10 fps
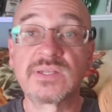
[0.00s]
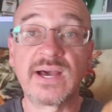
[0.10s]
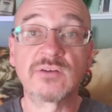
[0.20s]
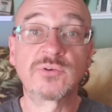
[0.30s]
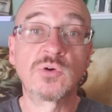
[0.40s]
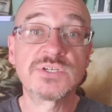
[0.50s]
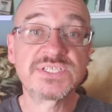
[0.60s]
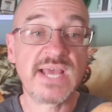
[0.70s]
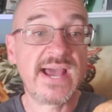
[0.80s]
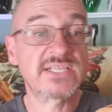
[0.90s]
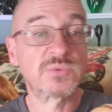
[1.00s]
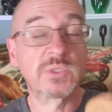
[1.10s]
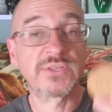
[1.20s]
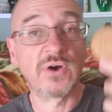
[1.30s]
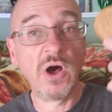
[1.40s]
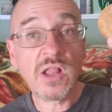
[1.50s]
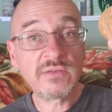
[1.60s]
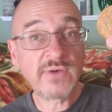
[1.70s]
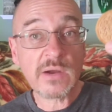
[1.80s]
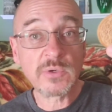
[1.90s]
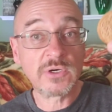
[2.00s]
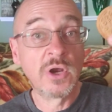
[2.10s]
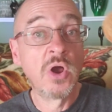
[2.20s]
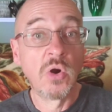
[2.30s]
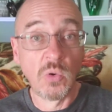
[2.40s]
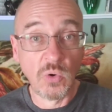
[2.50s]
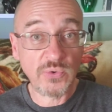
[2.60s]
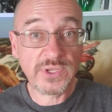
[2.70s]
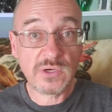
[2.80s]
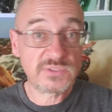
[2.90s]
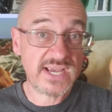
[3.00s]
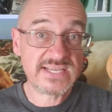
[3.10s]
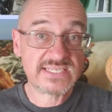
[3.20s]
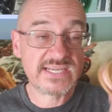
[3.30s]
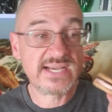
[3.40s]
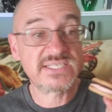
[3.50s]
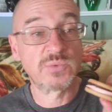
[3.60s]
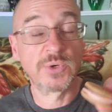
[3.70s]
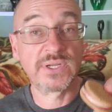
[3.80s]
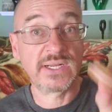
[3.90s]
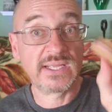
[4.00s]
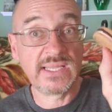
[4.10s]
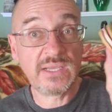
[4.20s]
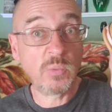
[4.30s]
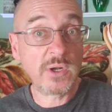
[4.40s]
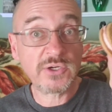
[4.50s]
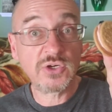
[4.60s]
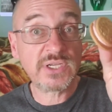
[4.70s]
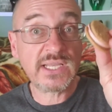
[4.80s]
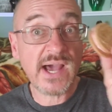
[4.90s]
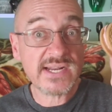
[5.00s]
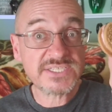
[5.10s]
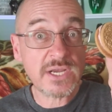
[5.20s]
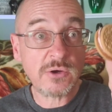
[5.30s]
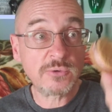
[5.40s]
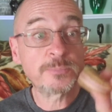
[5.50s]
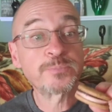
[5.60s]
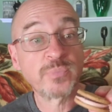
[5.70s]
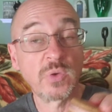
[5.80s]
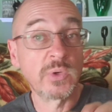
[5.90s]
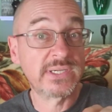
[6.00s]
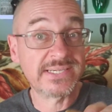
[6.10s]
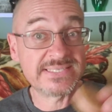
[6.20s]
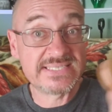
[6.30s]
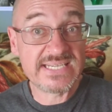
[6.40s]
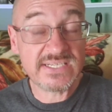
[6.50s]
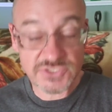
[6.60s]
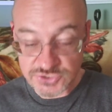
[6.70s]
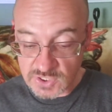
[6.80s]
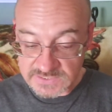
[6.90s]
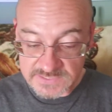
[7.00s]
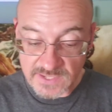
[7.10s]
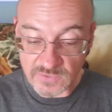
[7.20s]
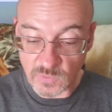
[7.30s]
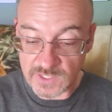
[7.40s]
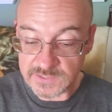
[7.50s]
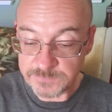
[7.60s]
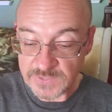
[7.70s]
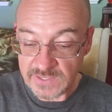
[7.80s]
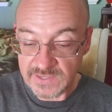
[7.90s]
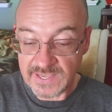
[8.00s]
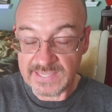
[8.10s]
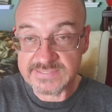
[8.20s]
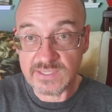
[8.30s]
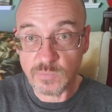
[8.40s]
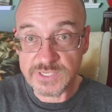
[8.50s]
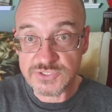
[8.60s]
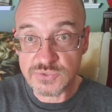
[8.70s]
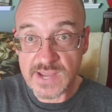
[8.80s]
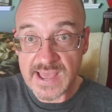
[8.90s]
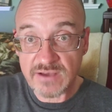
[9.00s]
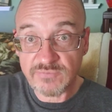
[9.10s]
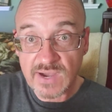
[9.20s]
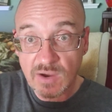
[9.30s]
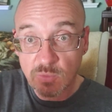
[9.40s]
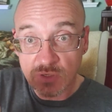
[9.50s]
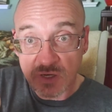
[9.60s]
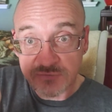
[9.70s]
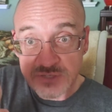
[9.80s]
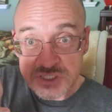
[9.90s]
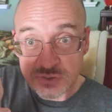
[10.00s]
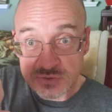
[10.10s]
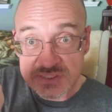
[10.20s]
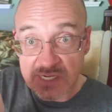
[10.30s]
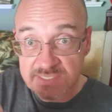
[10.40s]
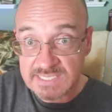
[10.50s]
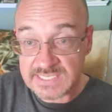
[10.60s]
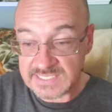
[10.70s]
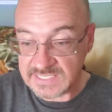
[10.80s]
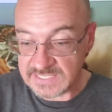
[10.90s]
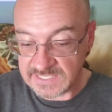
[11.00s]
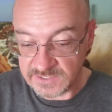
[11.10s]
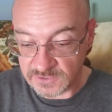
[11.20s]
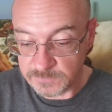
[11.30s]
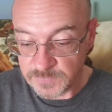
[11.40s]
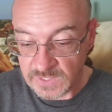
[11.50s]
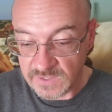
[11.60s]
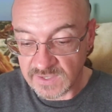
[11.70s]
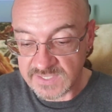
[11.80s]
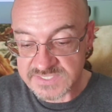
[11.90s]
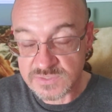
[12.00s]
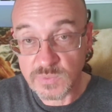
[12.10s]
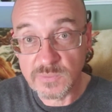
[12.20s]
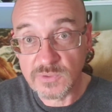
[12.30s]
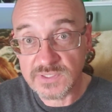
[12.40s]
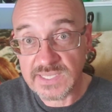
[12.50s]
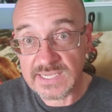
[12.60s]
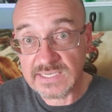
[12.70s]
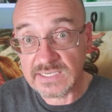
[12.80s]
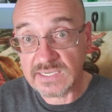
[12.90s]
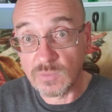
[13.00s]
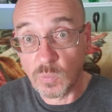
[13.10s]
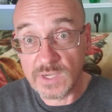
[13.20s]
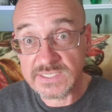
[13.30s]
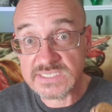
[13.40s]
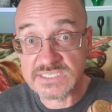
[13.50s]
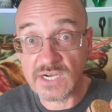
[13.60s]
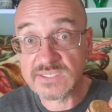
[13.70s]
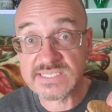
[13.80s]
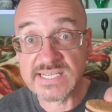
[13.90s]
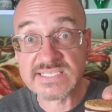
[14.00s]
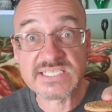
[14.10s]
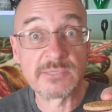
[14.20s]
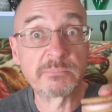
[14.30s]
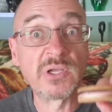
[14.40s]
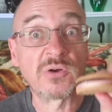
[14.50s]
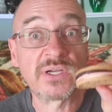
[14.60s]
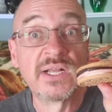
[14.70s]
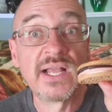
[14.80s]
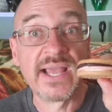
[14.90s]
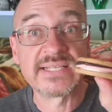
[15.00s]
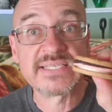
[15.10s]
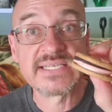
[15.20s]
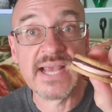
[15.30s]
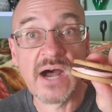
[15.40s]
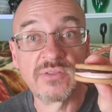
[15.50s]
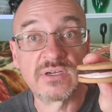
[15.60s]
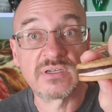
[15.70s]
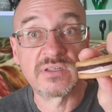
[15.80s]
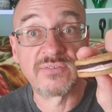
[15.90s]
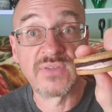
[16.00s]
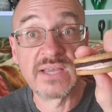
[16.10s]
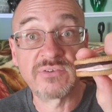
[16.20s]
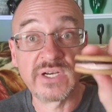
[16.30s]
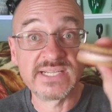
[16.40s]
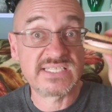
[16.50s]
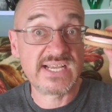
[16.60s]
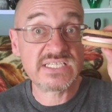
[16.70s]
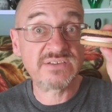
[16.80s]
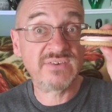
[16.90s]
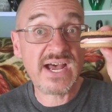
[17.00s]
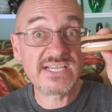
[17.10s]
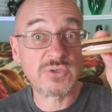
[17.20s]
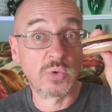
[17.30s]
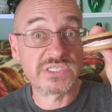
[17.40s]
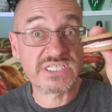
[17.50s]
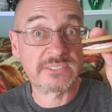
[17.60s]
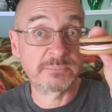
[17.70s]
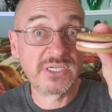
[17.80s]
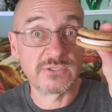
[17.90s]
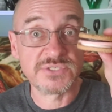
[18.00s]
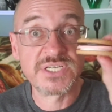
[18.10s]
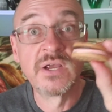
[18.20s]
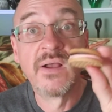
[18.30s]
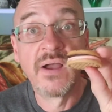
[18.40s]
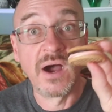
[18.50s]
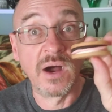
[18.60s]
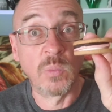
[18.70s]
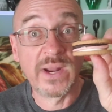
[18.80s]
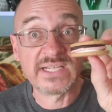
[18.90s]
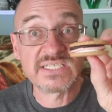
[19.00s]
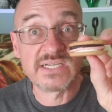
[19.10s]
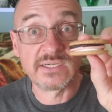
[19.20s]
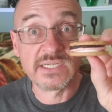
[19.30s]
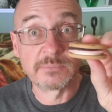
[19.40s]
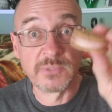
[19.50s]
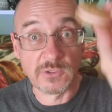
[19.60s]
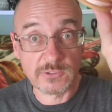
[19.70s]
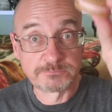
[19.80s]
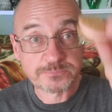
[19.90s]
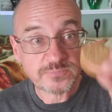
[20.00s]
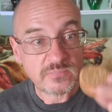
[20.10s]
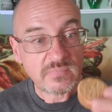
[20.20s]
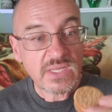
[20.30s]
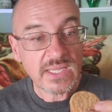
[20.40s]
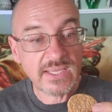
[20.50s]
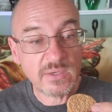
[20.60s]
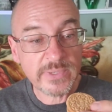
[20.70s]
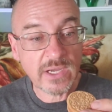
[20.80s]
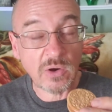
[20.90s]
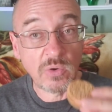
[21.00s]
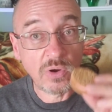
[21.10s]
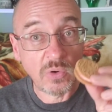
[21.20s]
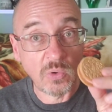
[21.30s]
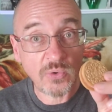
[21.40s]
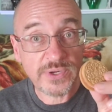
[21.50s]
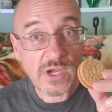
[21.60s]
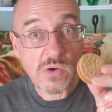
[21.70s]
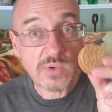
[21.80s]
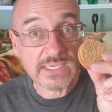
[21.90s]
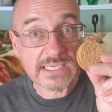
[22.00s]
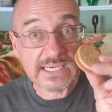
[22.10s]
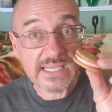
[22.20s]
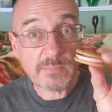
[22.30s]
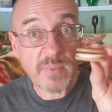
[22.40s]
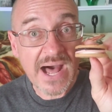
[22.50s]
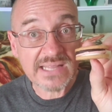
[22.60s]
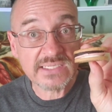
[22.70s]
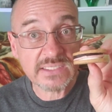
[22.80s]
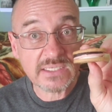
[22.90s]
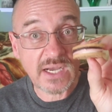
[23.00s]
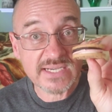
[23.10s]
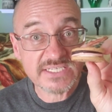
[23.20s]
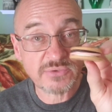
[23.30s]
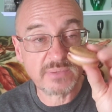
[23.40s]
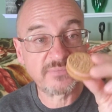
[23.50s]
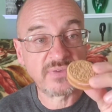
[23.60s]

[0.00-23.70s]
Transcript: Now, of course, as with all of our Oreo taste tests, we're gonna eat one cookie on its own, we're gonna deconstruct another one, and then we do have our official dunking kit here, so we will get one dunked in some milk and see how the flavor intensifies or disappears when it's dunked in milk. Here we go. Oreo Neapolitan ice cream